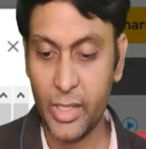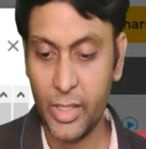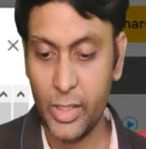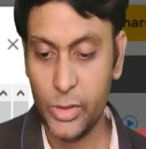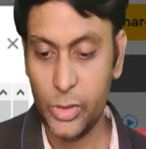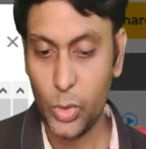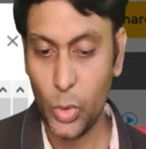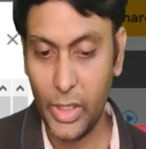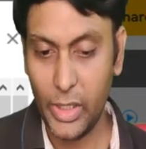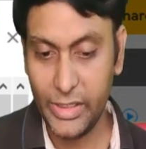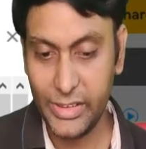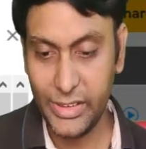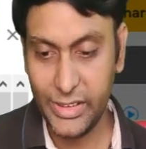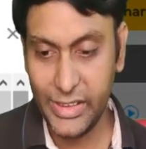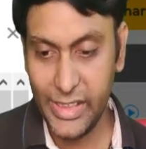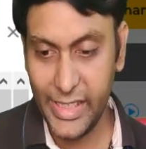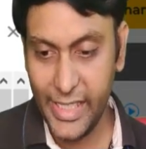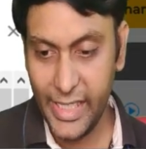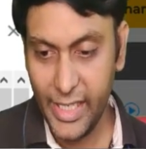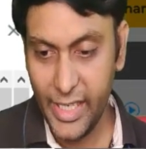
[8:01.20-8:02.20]
so let's
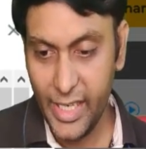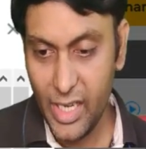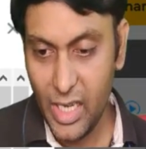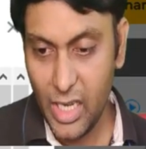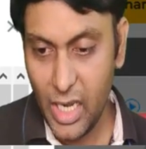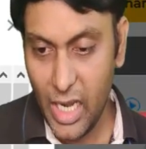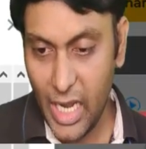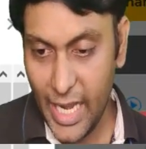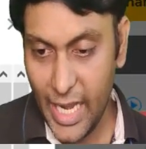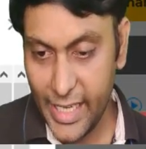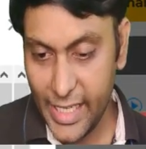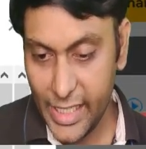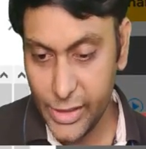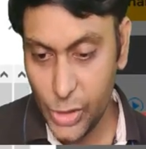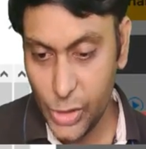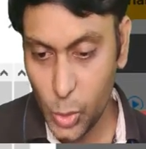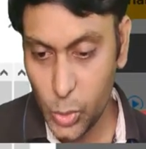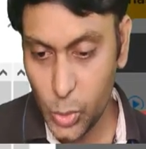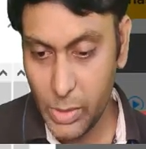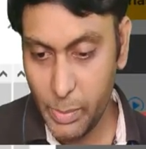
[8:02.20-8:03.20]
say I can
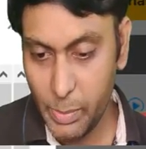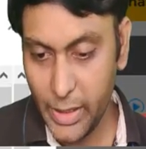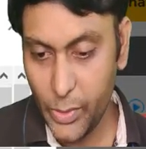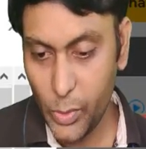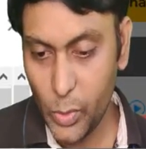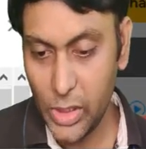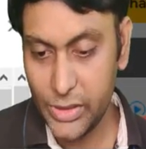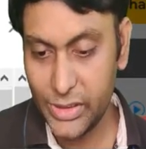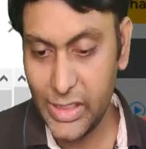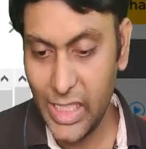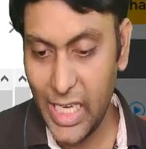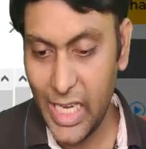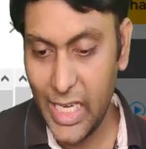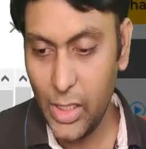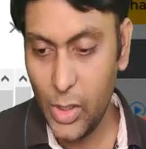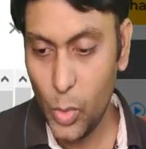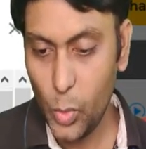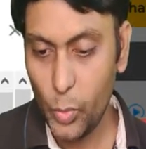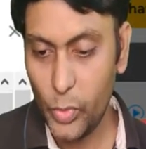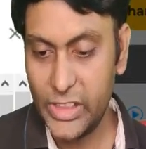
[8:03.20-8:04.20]
choose a particular style
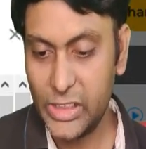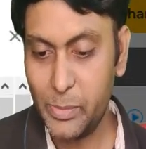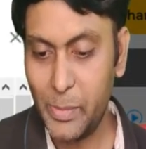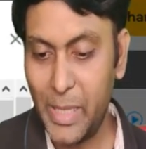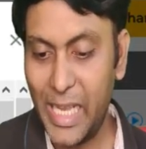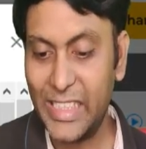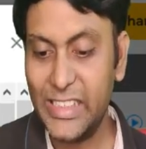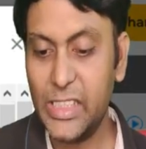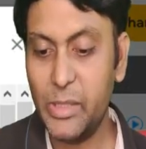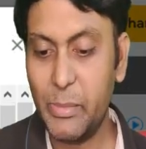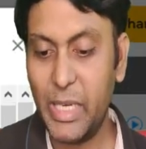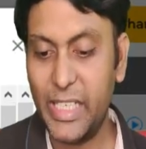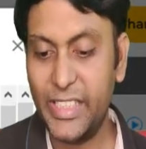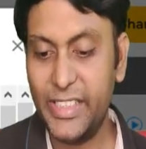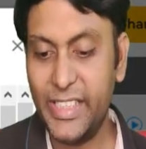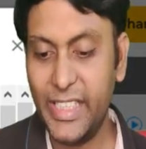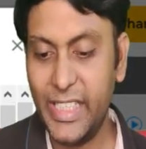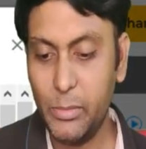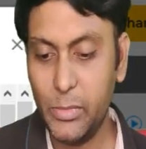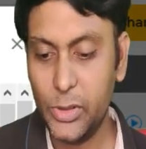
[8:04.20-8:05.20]
which is matching my
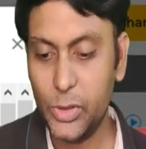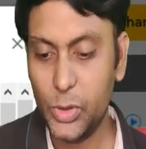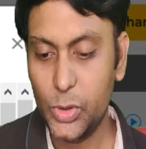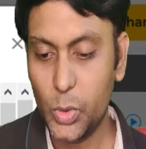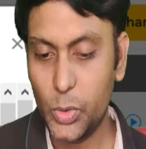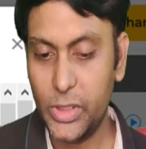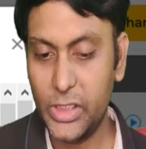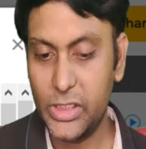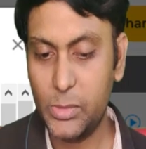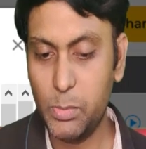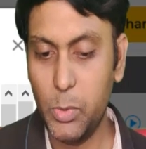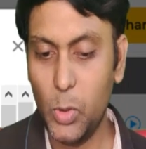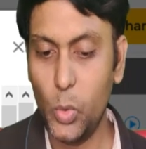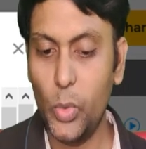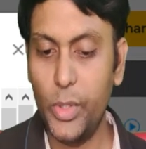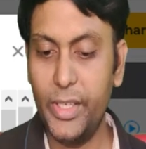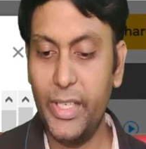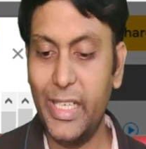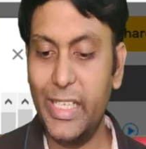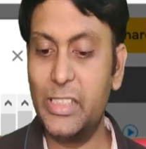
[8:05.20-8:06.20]
theme. So this blue
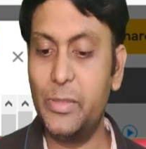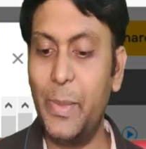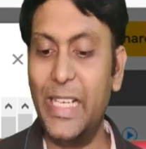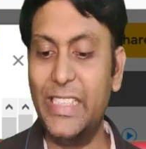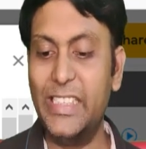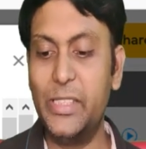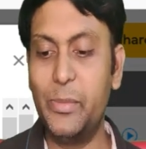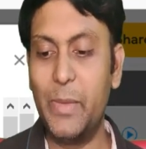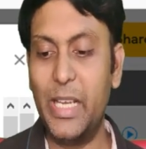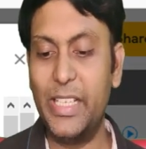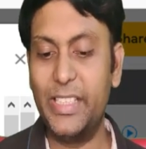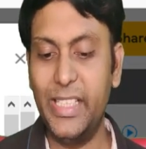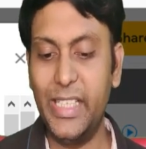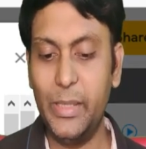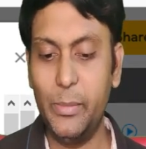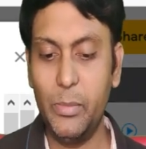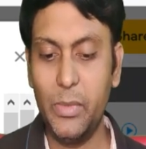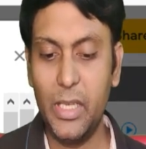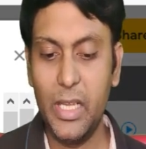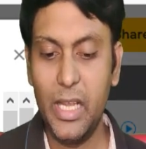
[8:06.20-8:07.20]
one is matching my
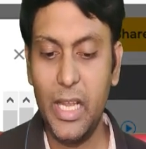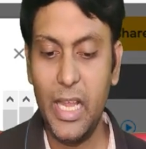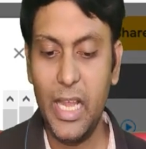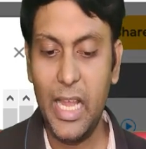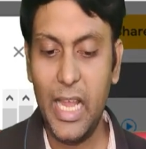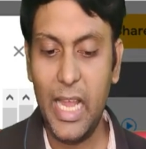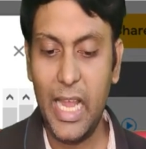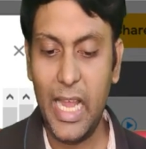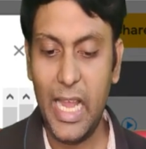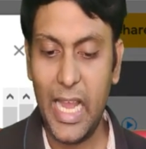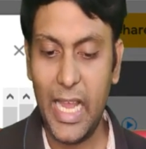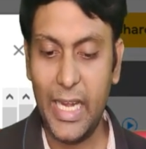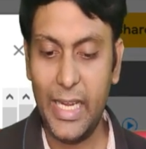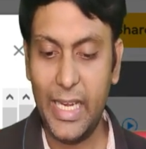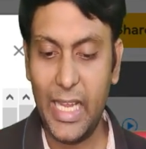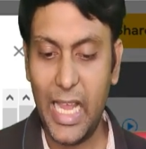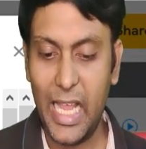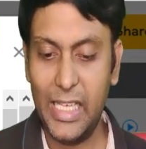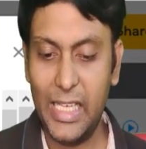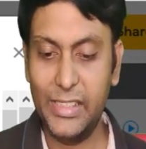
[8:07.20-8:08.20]
theme, and
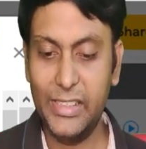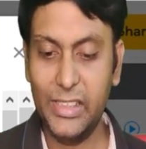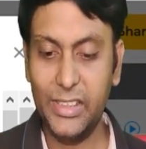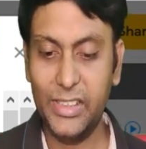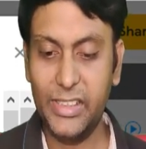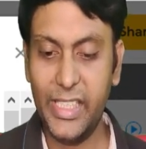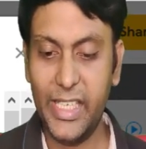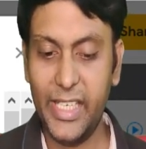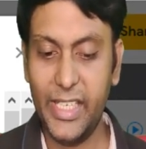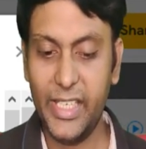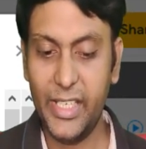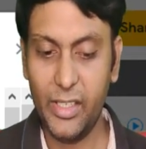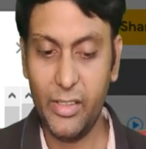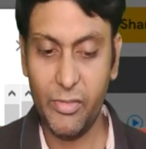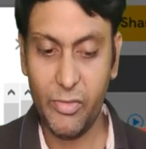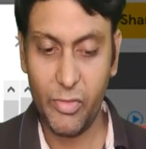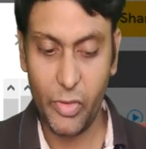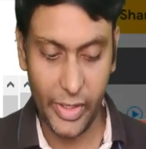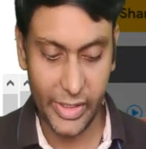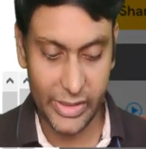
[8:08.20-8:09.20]
I'll just say here,
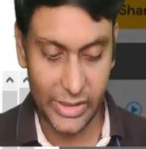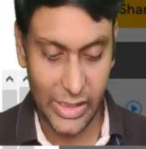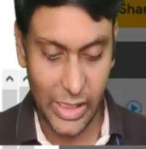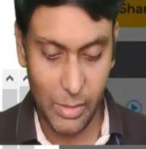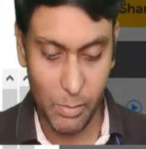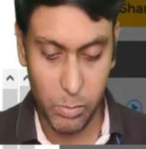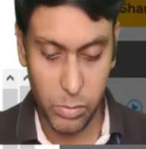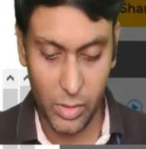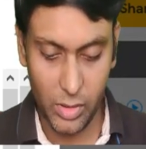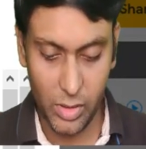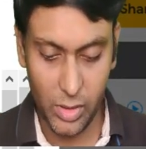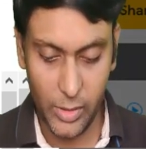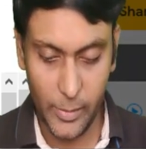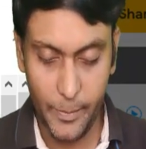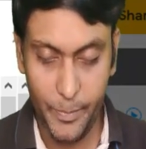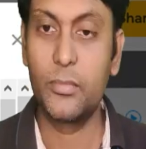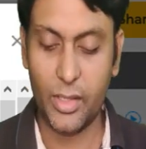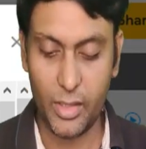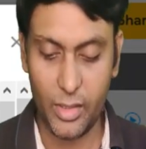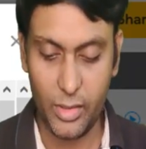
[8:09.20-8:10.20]
for example,
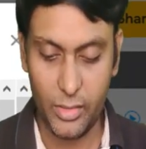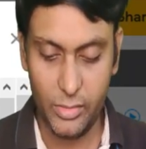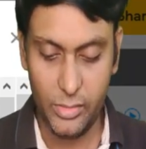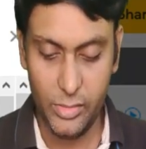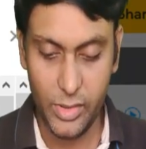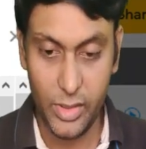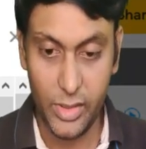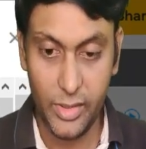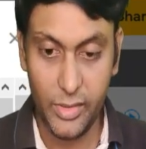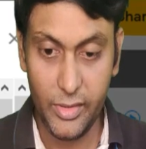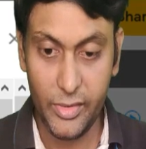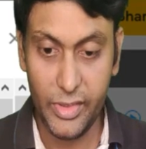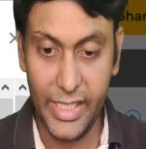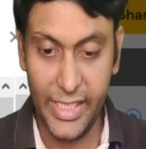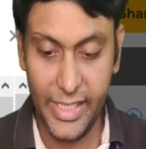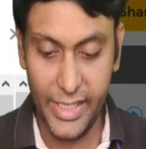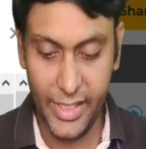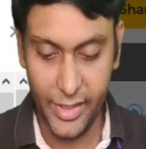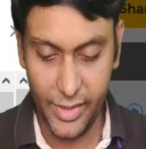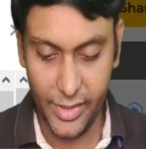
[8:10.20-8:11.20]

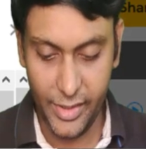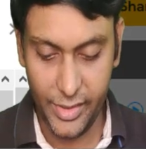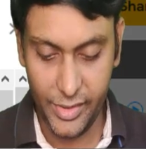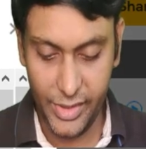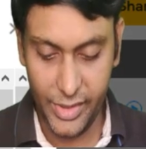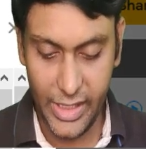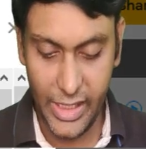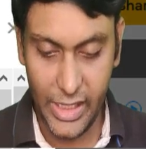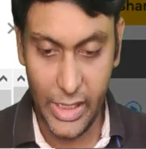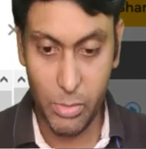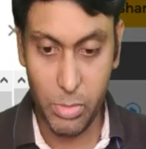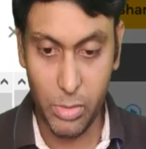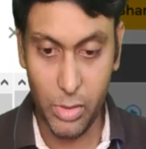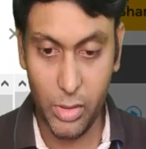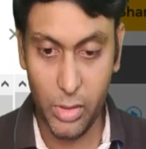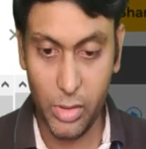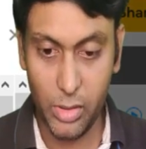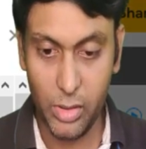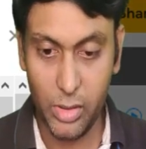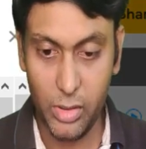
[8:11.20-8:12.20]
the
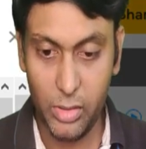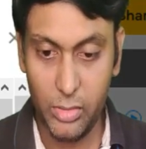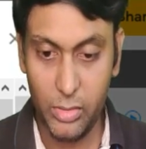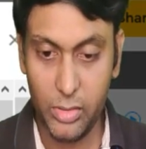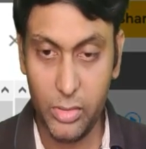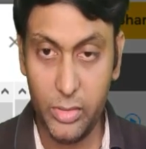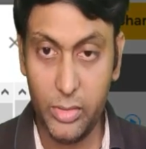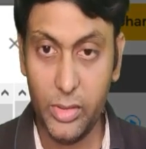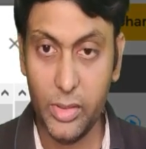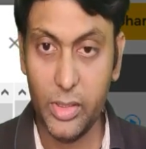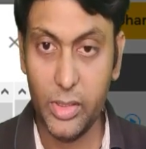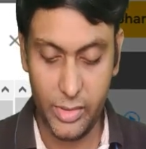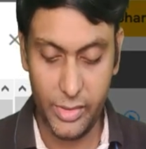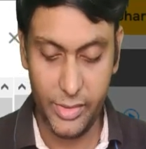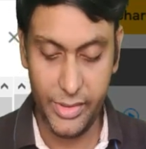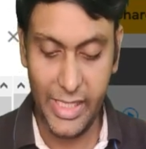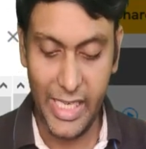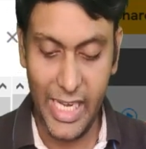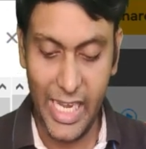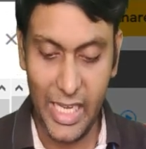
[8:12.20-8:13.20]
table
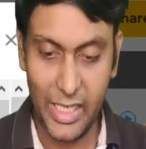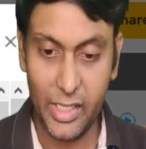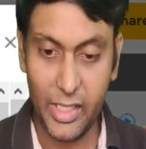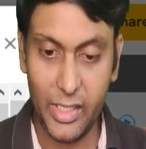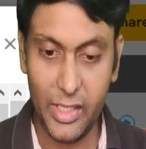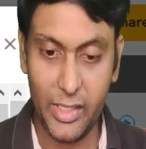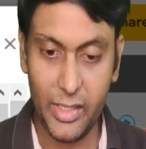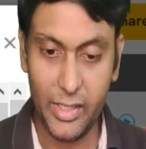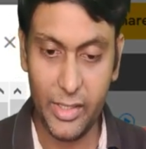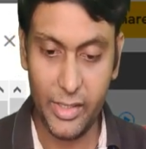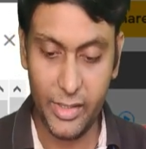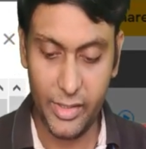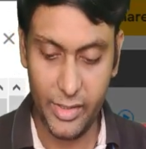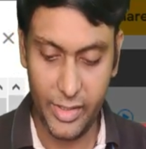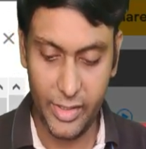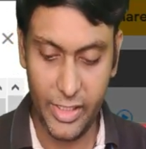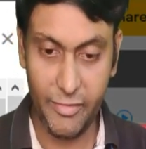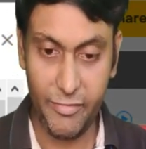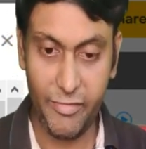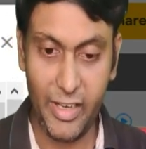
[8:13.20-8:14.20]
tag
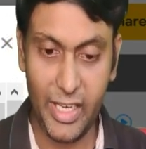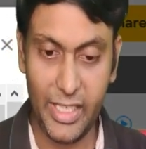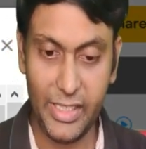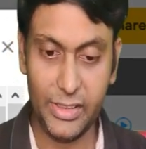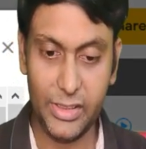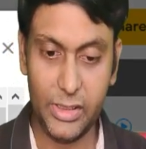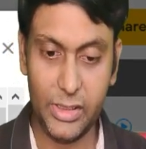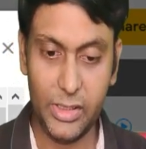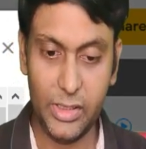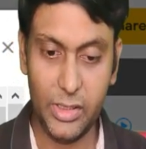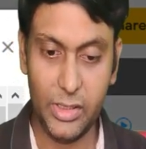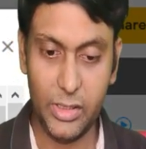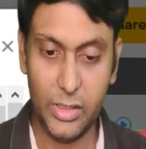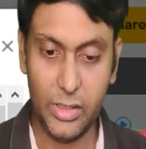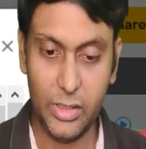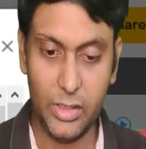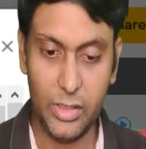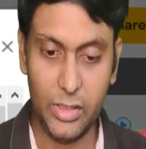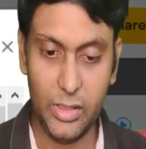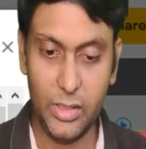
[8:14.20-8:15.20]
defines
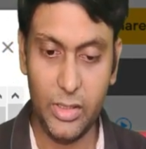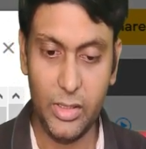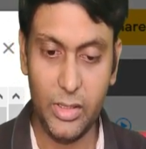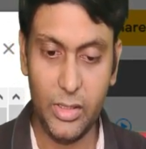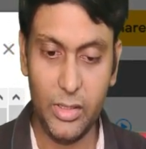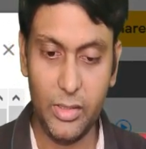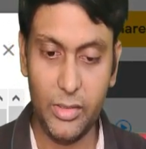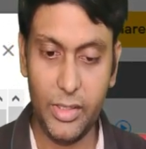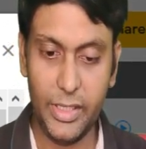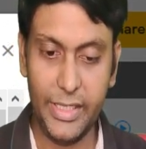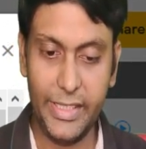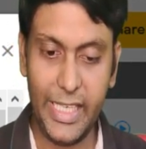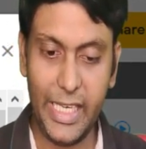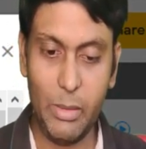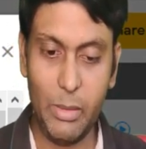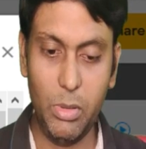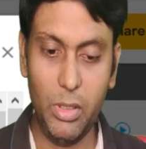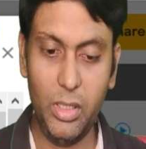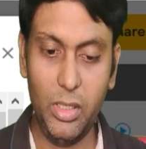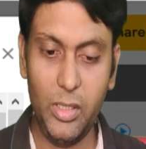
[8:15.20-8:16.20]
the
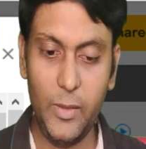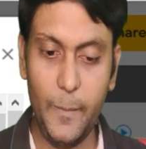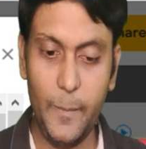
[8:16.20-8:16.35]
table,